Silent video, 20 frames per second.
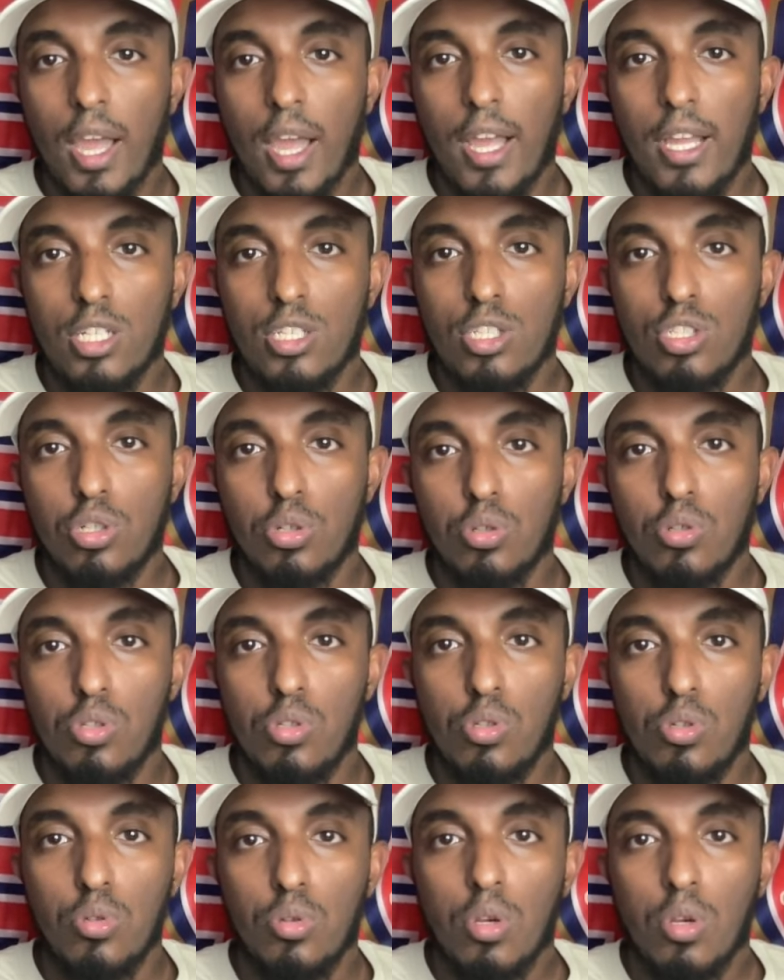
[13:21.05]
I could show
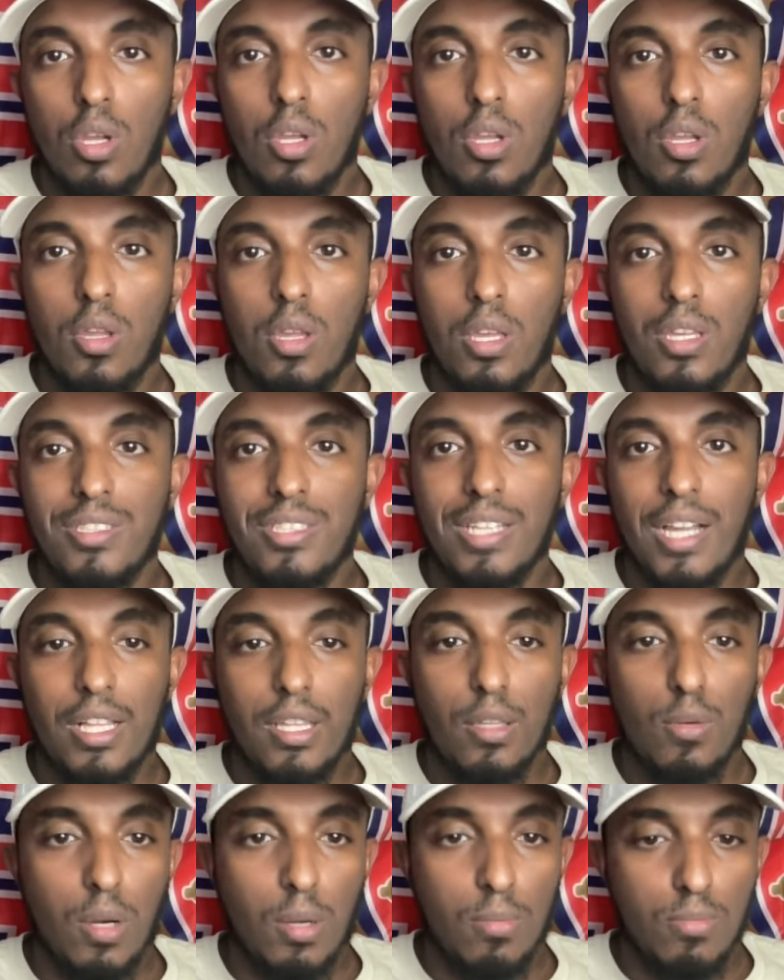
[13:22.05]
you
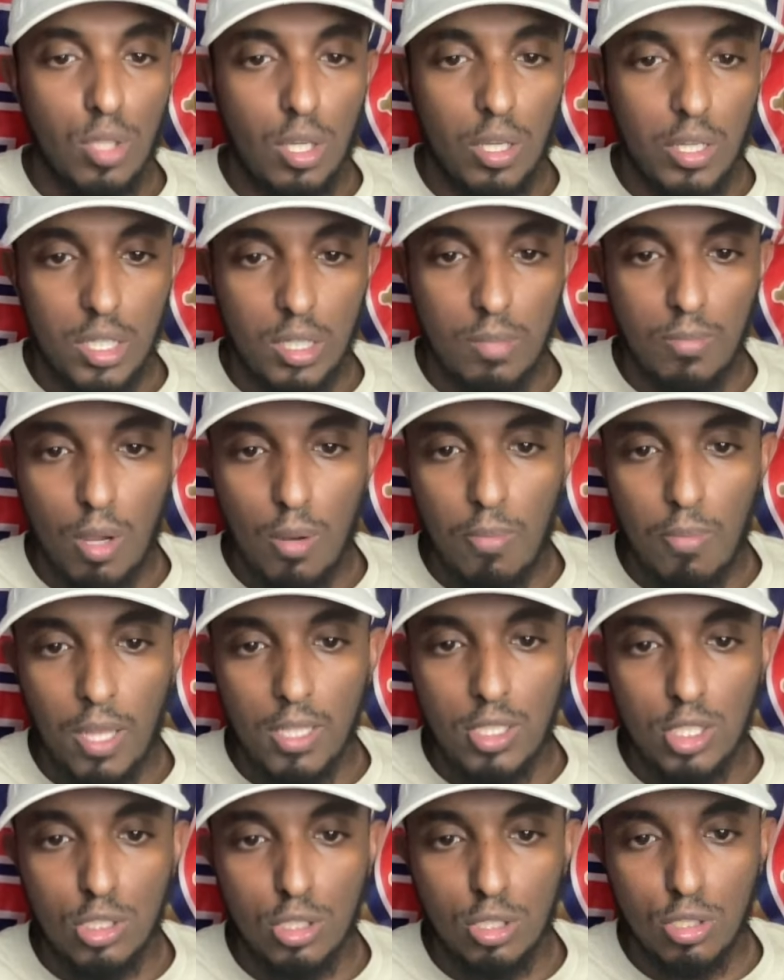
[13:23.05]
exactly what I'm talking about
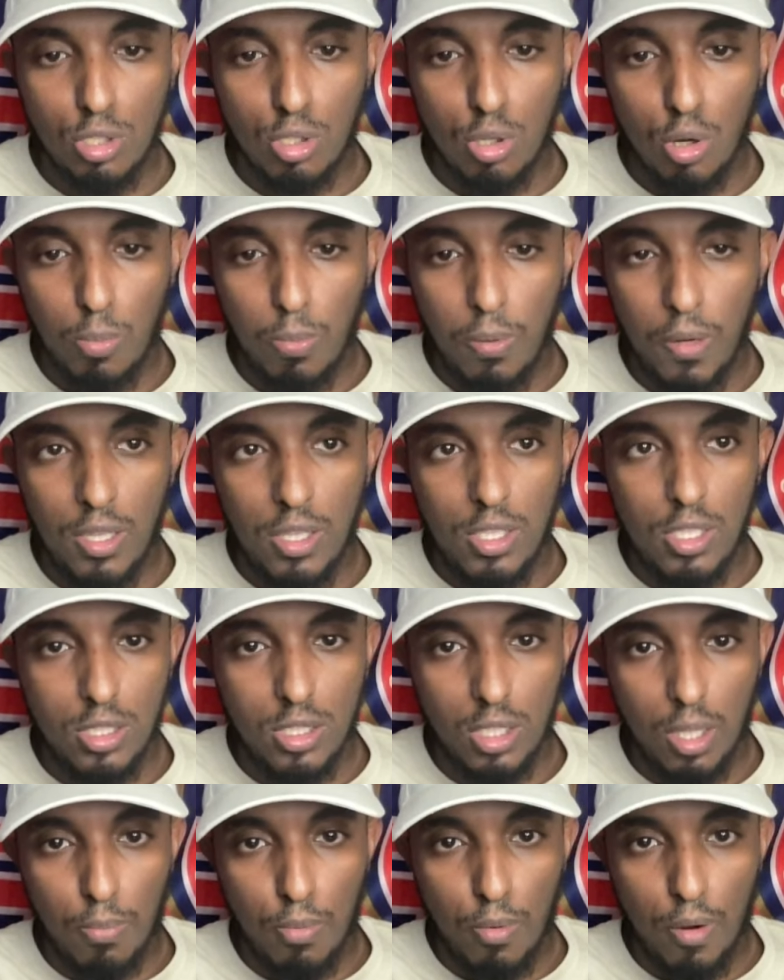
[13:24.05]
by just opening
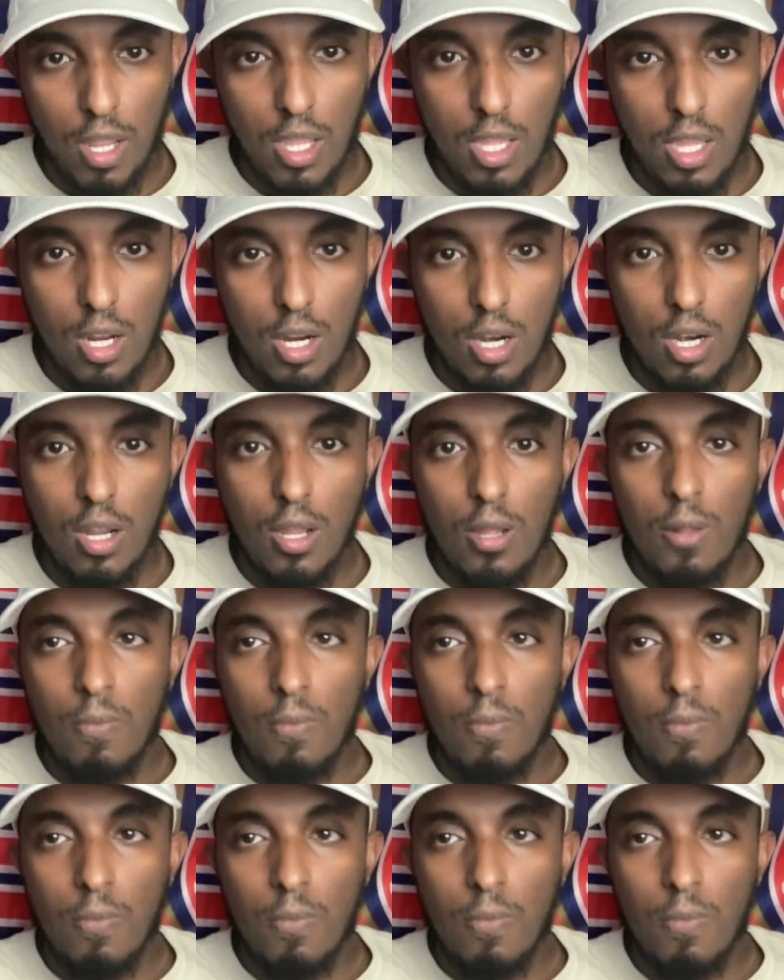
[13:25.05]
this up right here.